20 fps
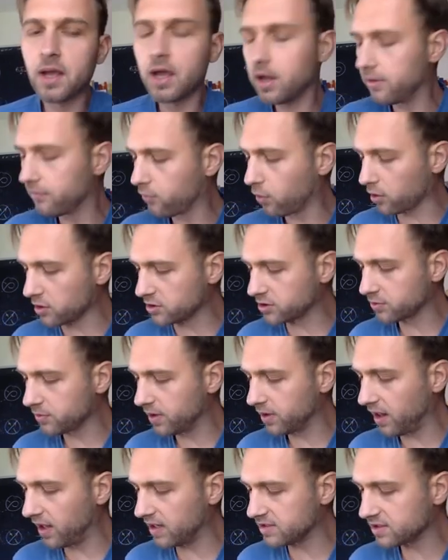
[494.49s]
And of course, to
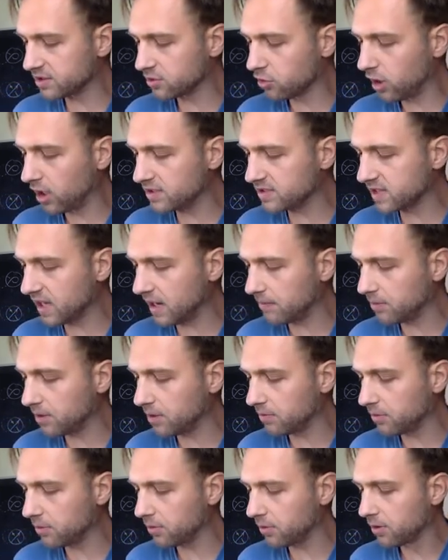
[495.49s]
realize the crosscap
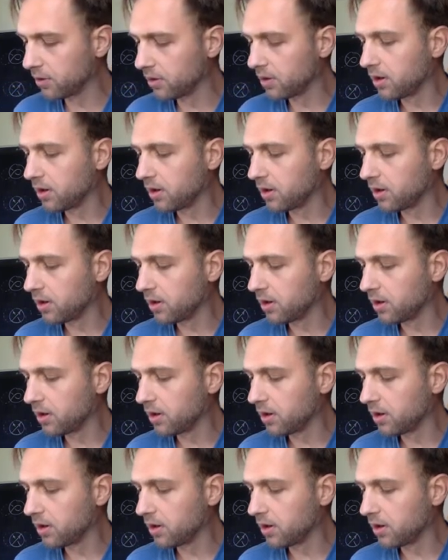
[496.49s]
number,